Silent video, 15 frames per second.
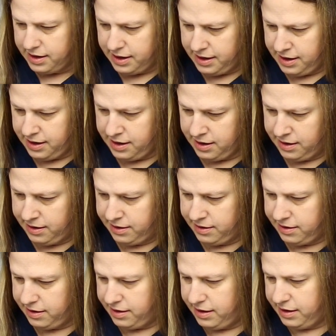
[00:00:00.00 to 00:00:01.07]
and
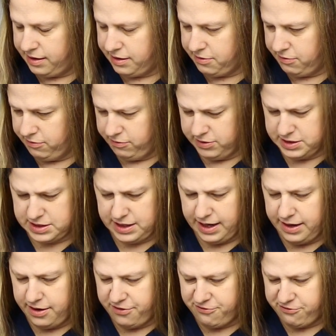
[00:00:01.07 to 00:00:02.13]
it was
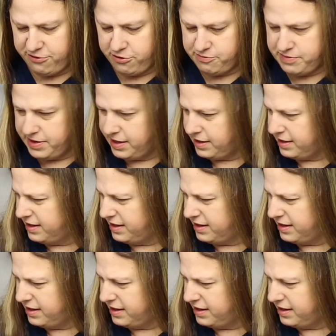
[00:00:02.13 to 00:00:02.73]
kind of drooping,